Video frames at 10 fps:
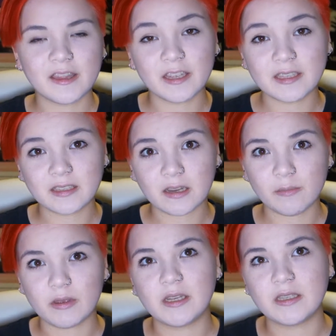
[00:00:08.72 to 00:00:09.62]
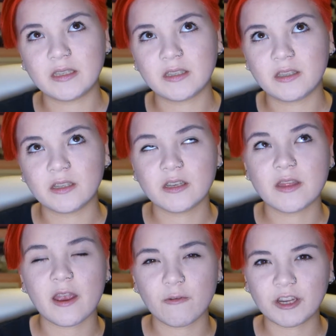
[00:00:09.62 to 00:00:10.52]
This time it's the
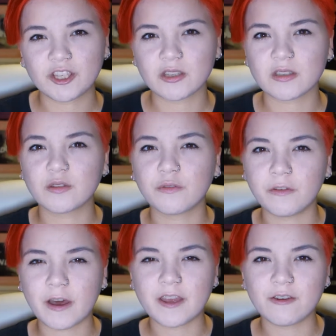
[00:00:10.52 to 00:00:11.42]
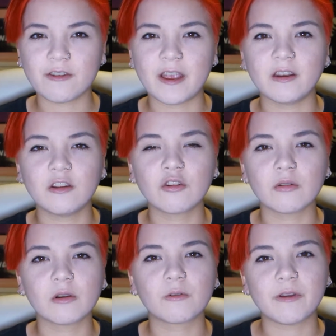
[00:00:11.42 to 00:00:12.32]
Directions Fire and
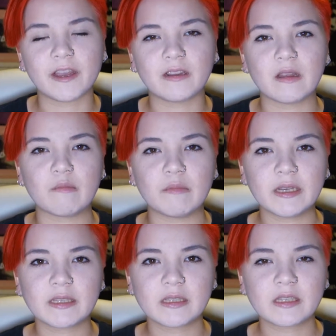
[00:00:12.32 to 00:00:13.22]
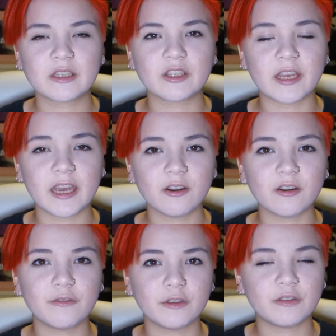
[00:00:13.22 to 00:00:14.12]
Coral Red mixed
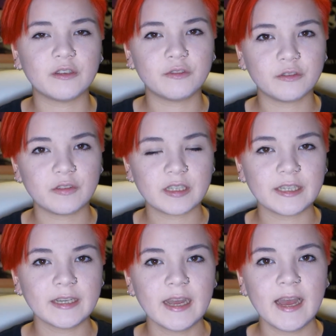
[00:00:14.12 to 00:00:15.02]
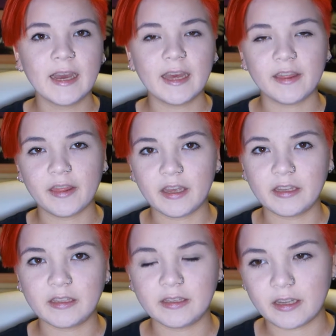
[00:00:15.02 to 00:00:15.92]
together, 50-50. And
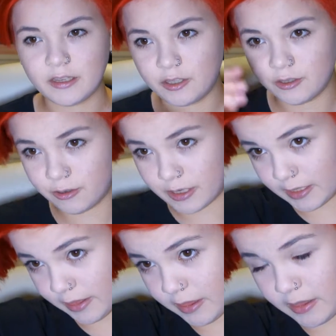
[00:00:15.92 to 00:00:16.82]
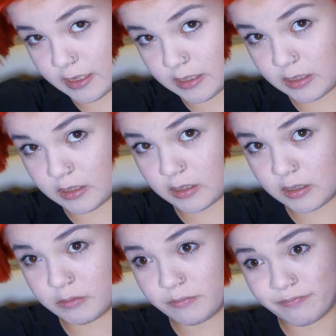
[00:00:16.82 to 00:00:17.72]
then you get
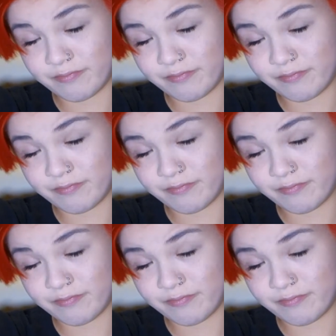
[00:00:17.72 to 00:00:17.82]
this,